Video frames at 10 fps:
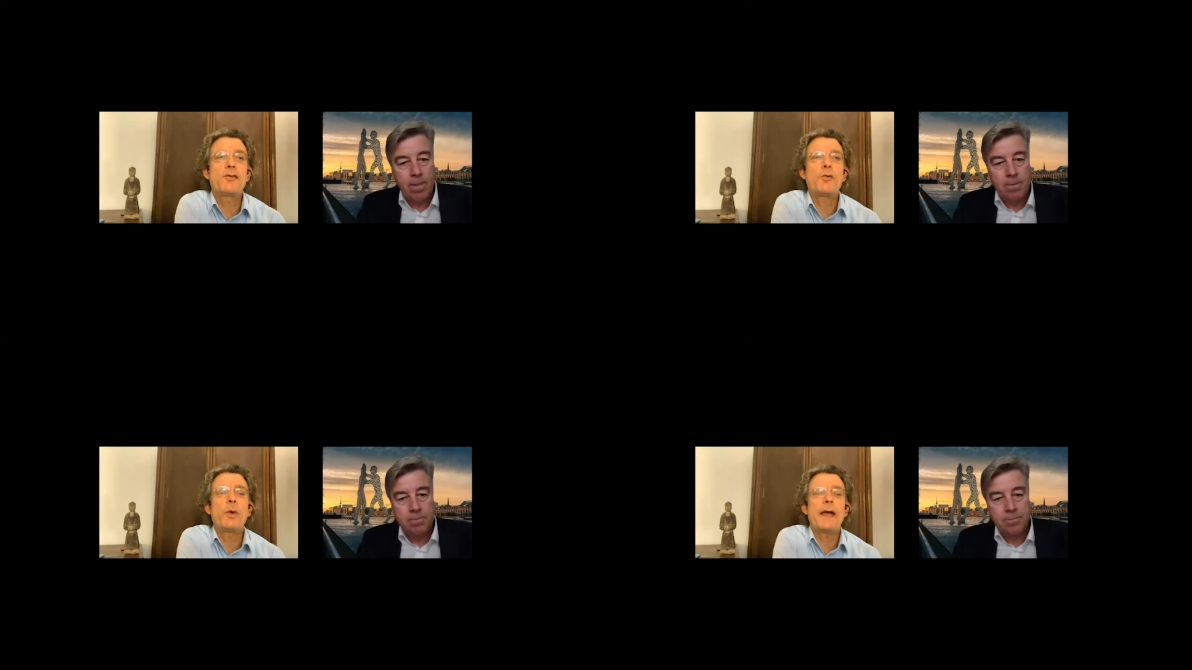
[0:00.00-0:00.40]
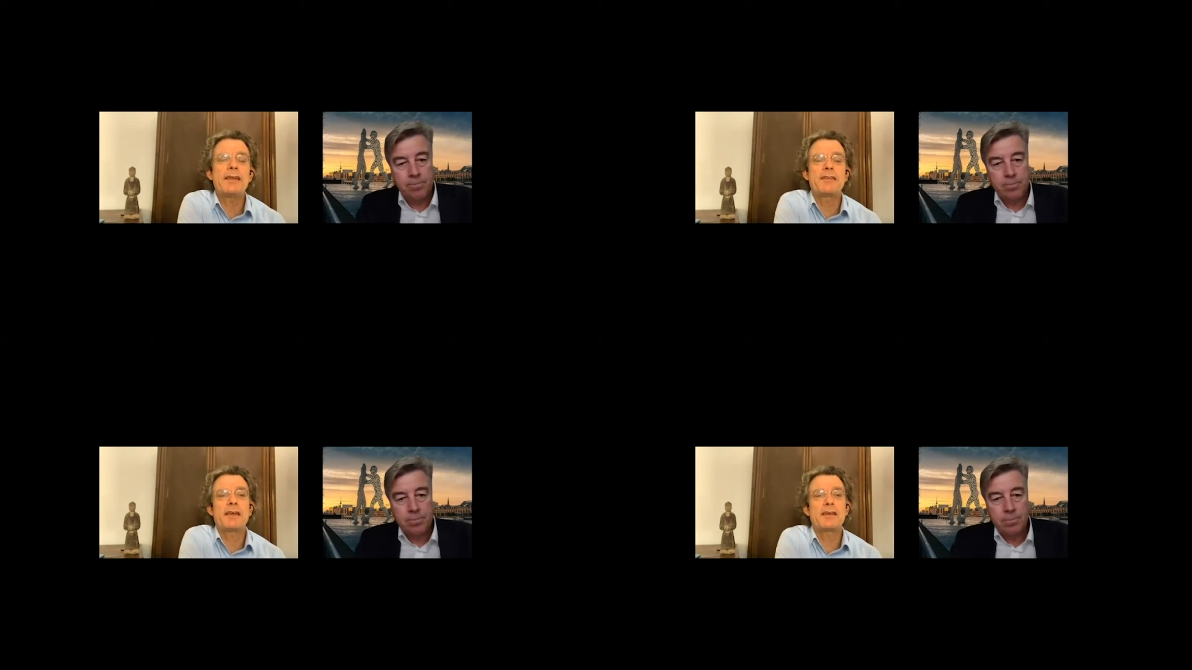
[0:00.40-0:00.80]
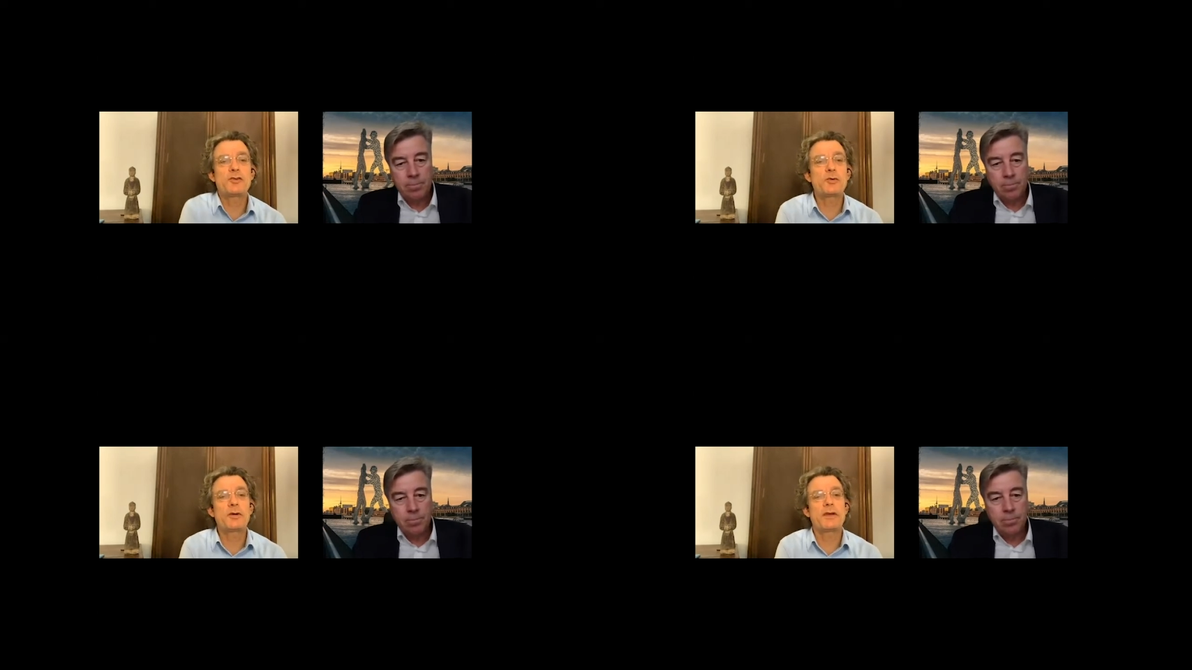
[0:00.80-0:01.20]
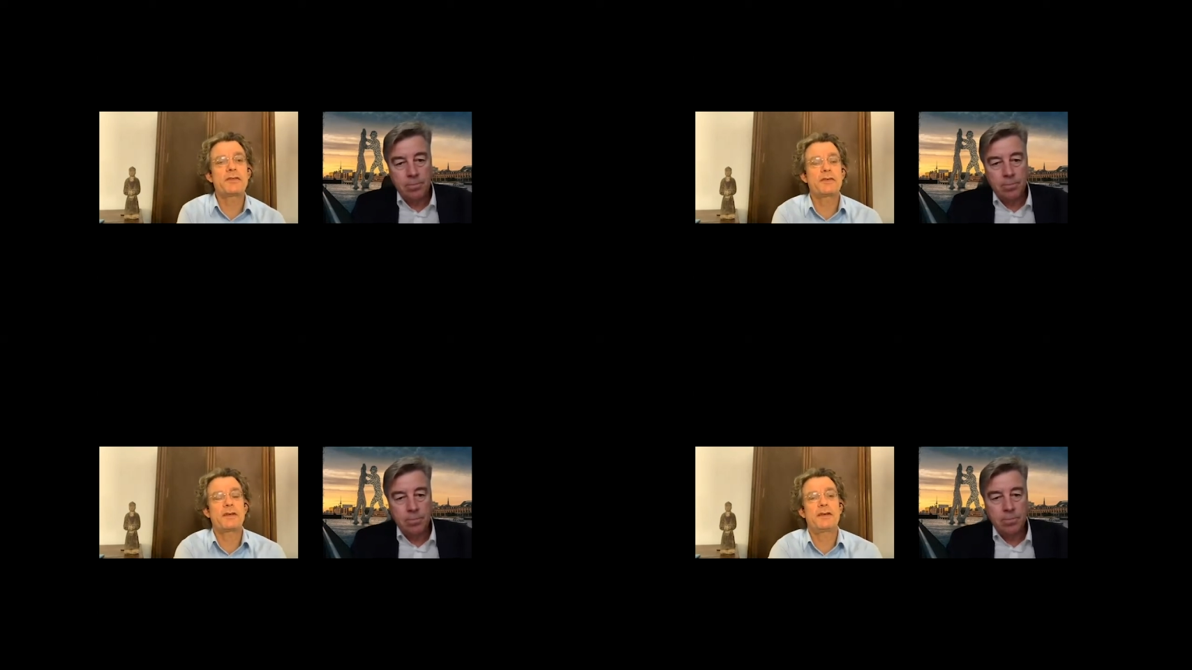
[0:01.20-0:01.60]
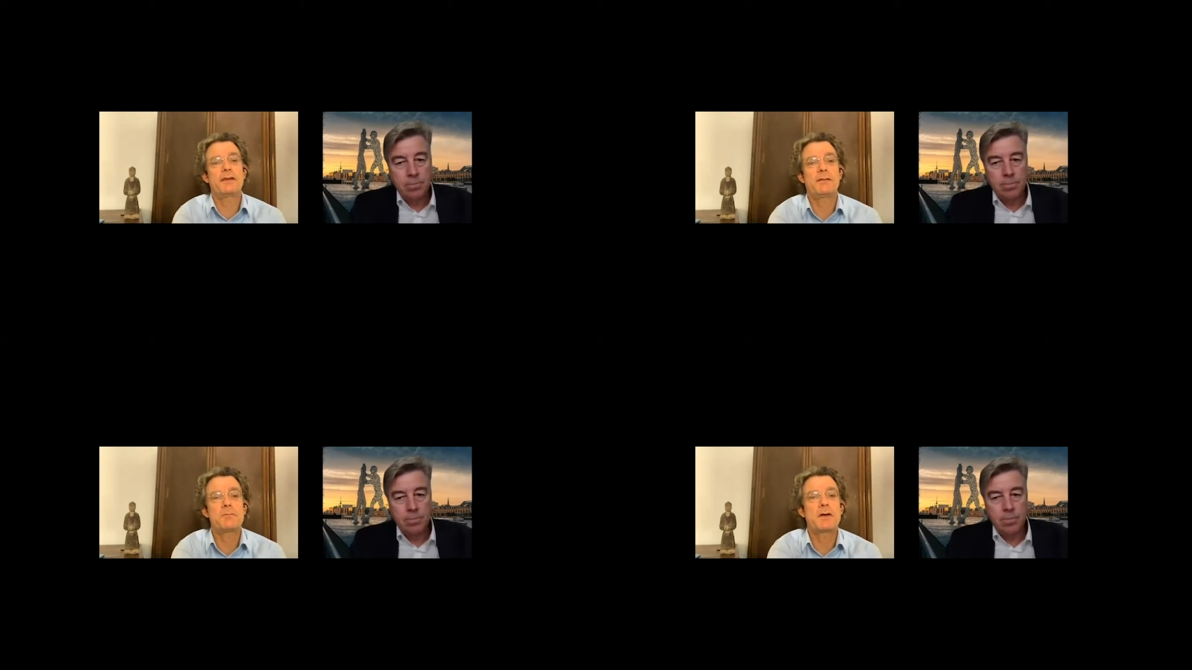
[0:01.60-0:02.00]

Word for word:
Speaker 1: the way they're doing is uh,